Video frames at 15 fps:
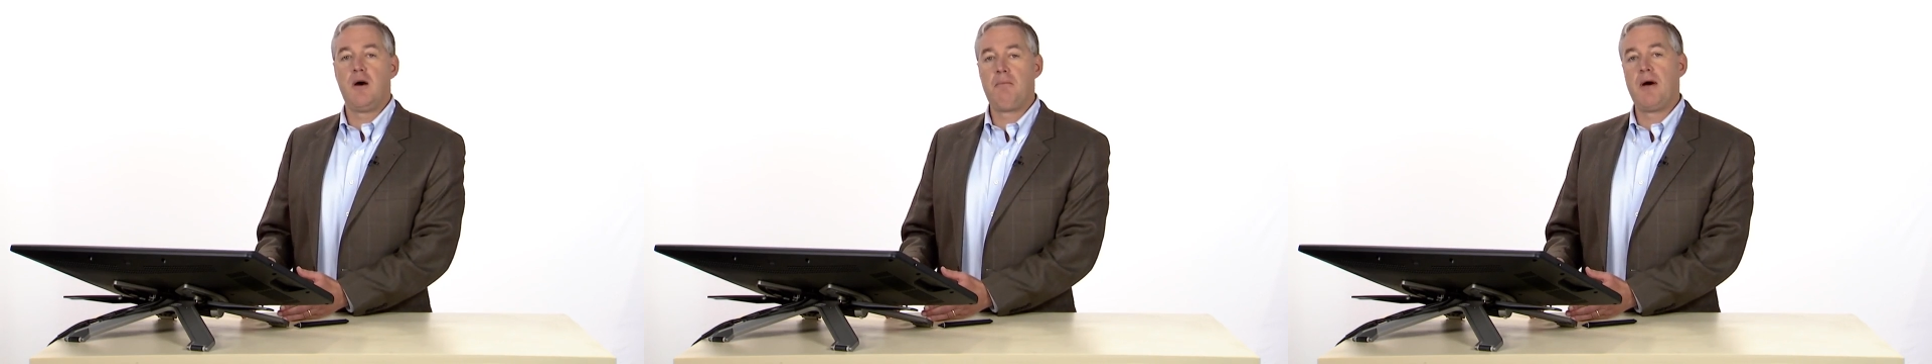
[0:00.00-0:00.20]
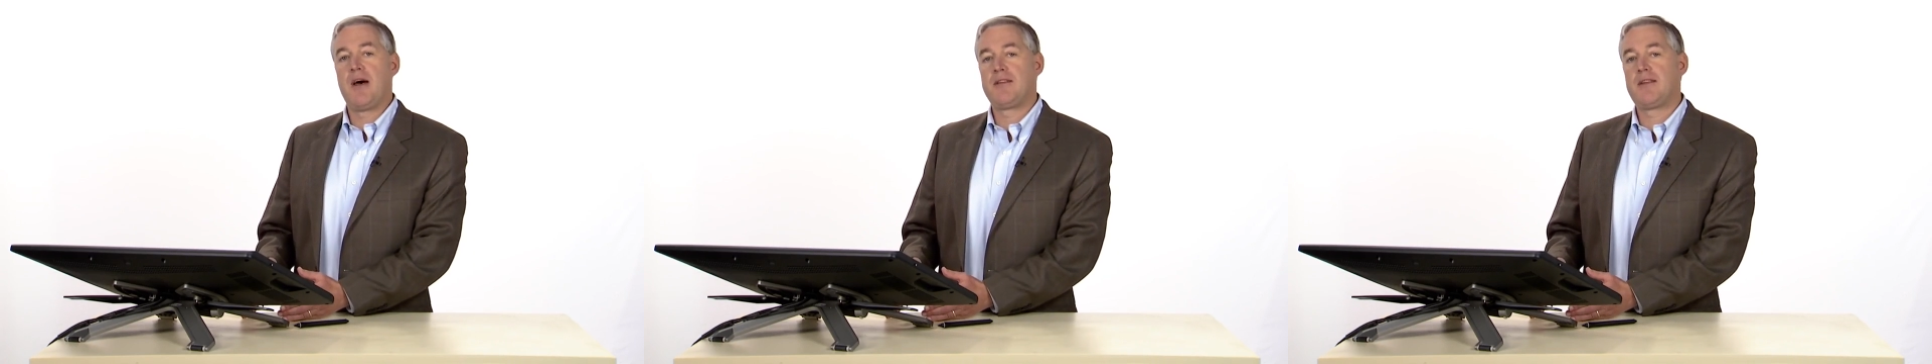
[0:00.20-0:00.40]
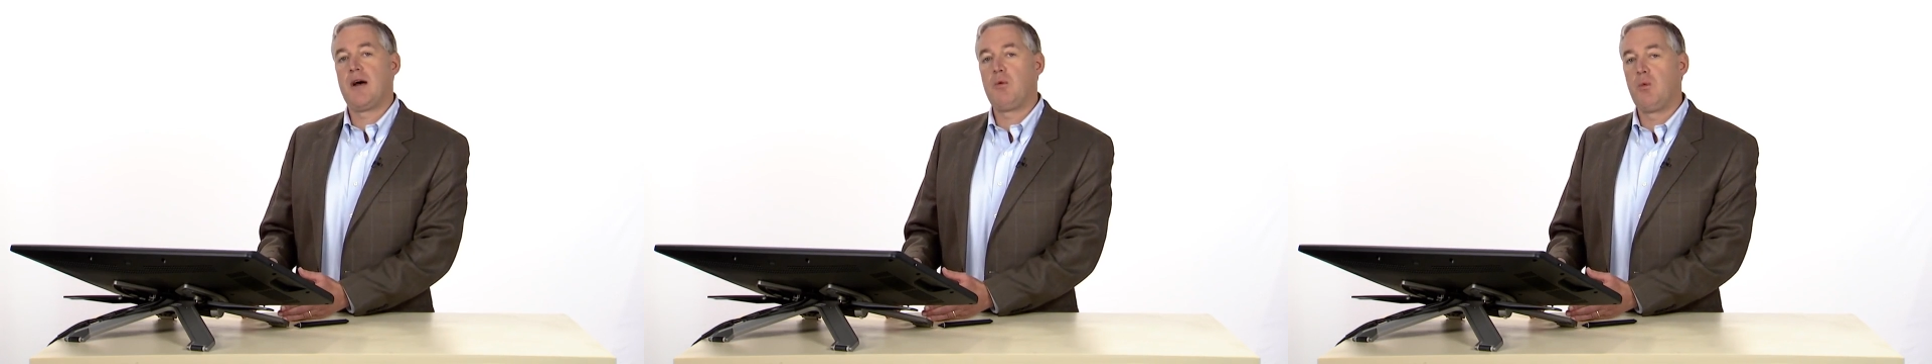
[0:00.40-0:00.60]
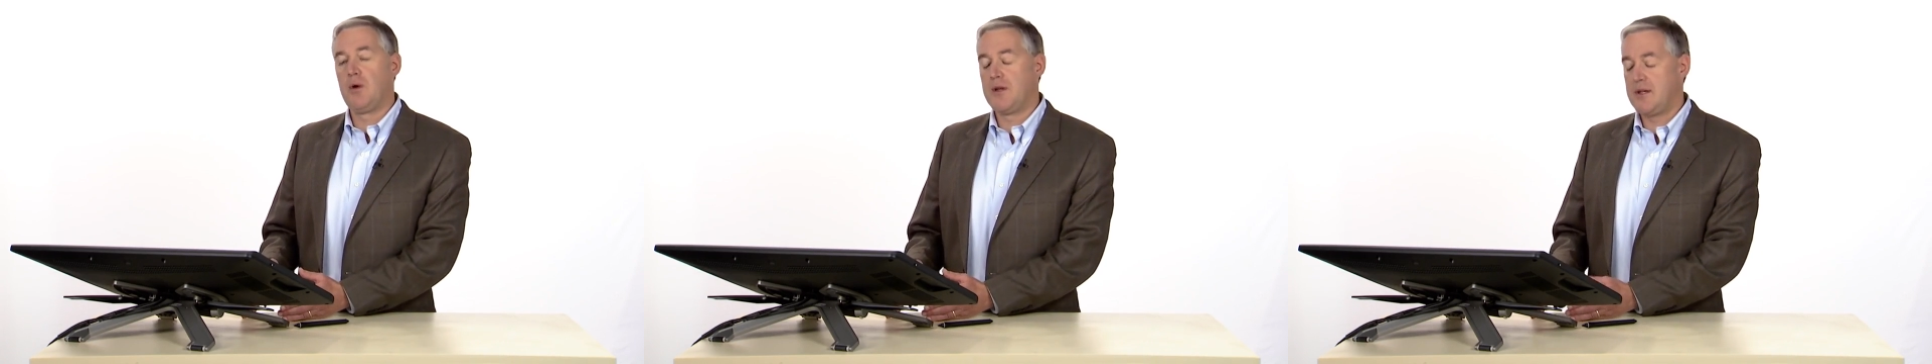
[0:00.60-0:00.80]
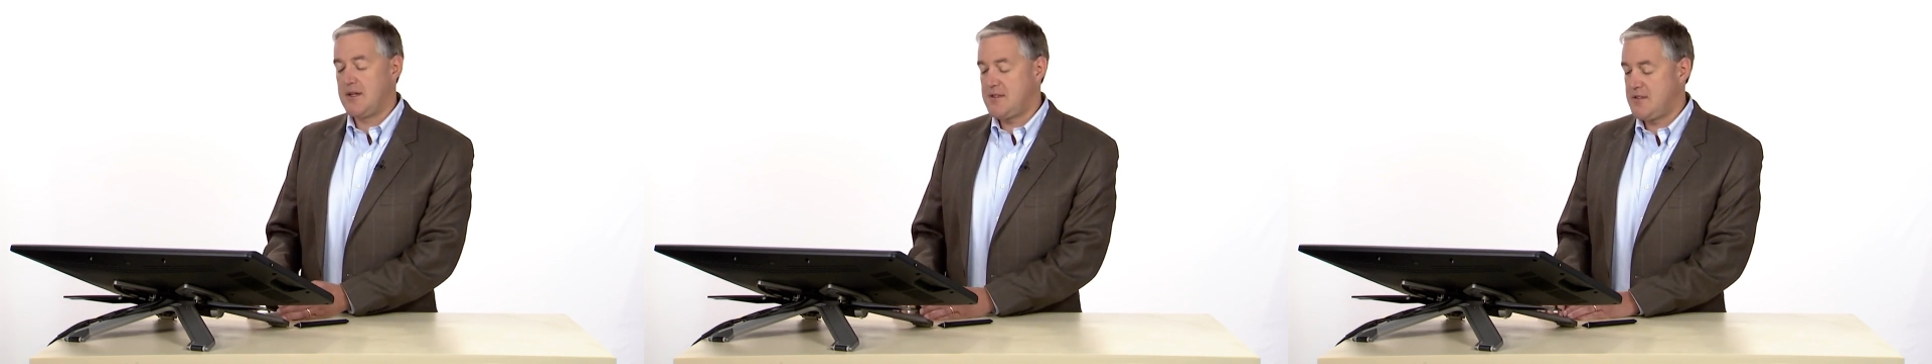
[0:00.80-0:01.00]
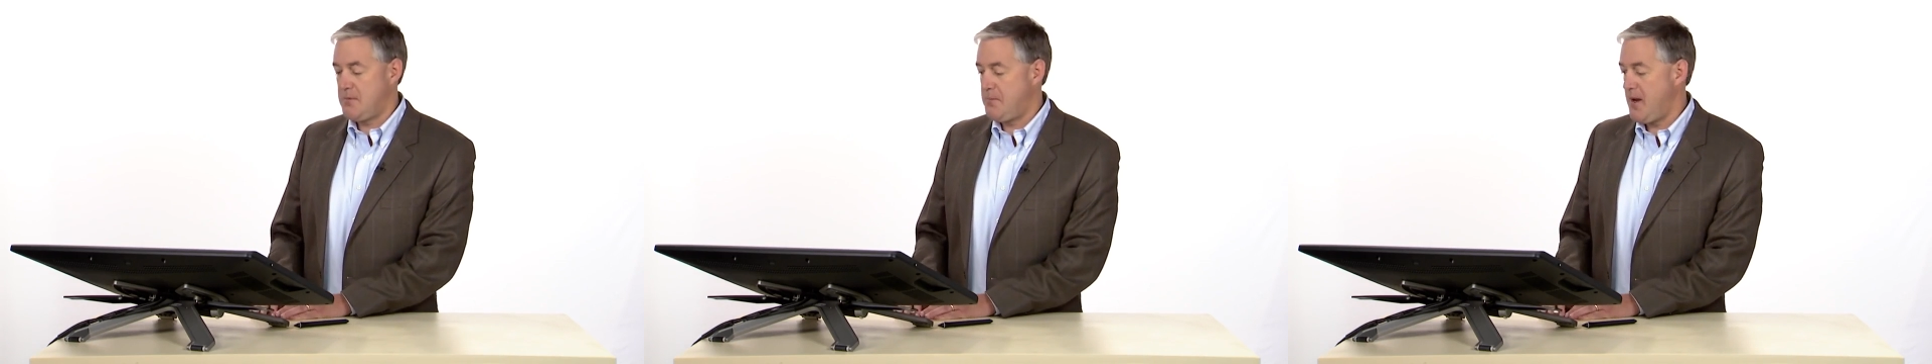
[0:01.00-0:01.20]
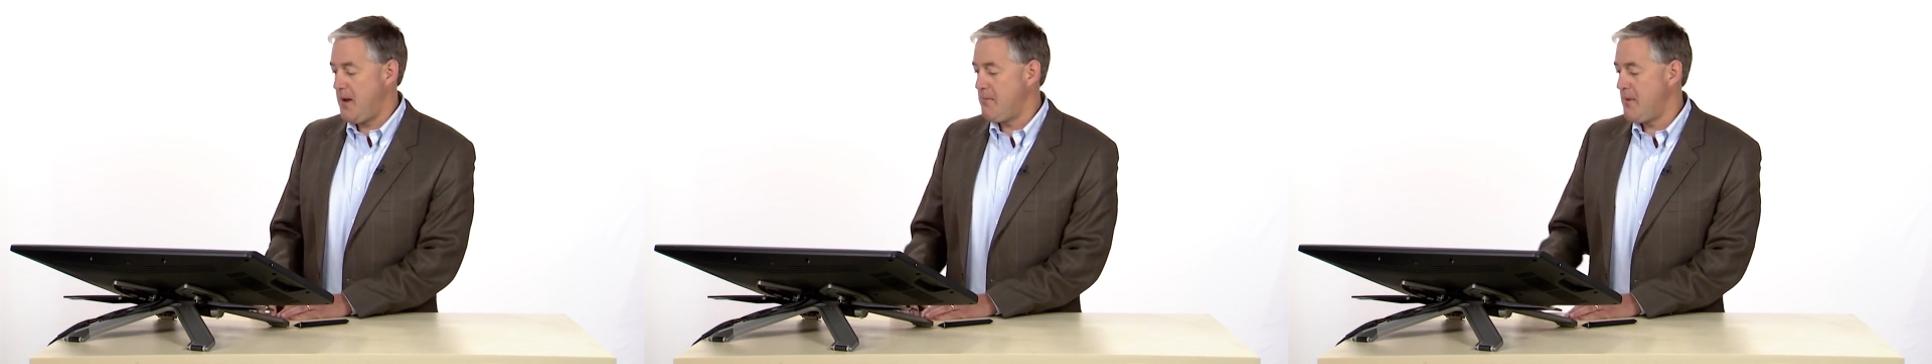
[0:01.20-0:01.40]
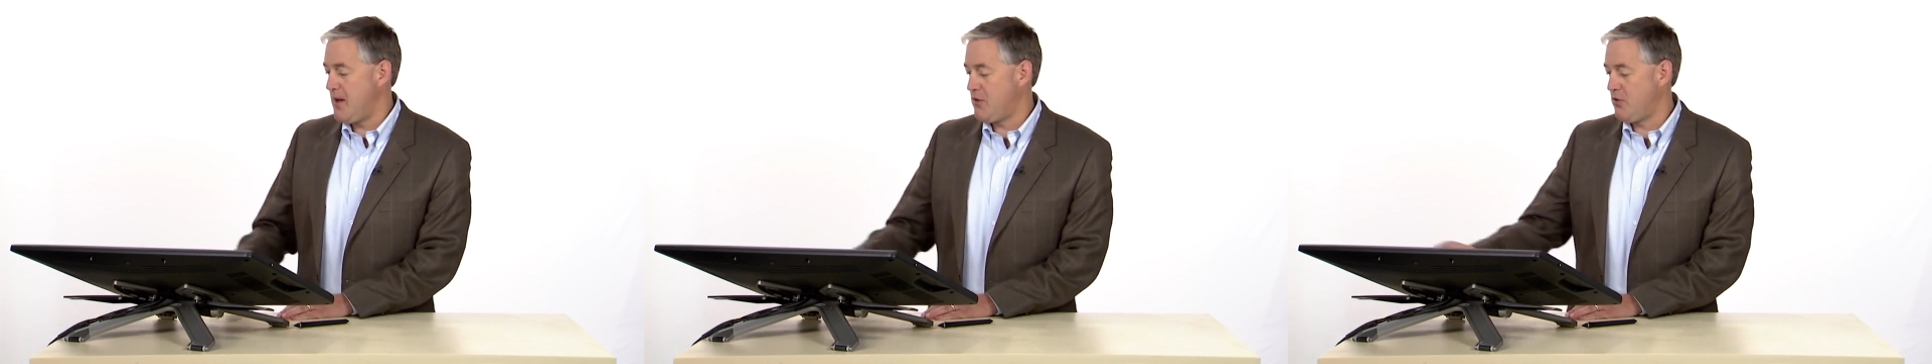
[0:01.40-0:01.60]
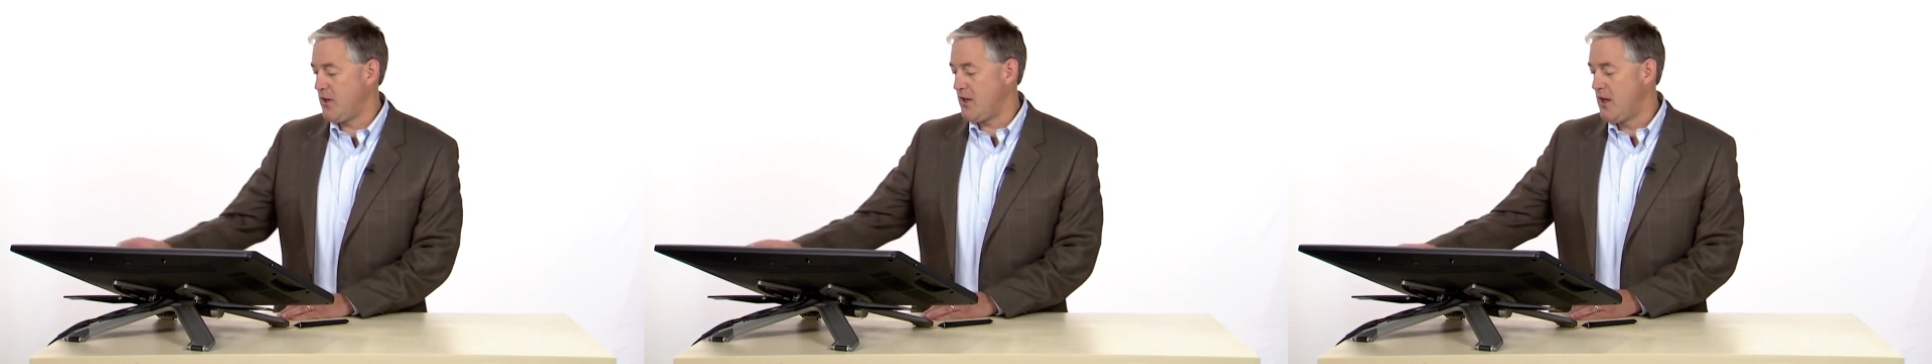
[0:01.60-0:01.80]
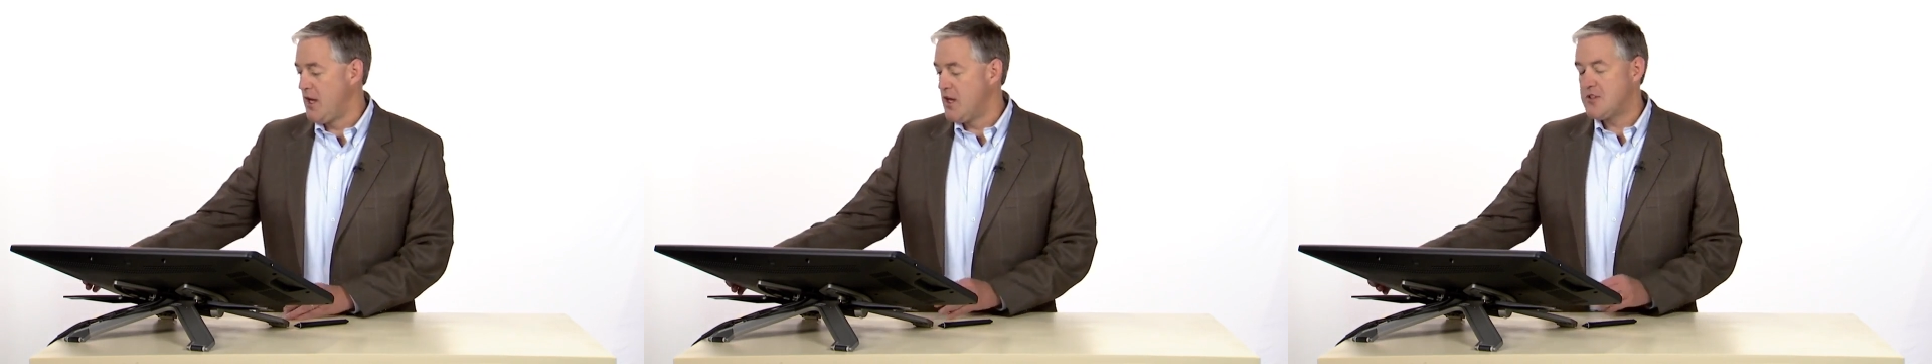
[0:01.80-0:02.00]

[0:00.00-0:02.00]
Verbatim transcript: about that willingness to pay metric.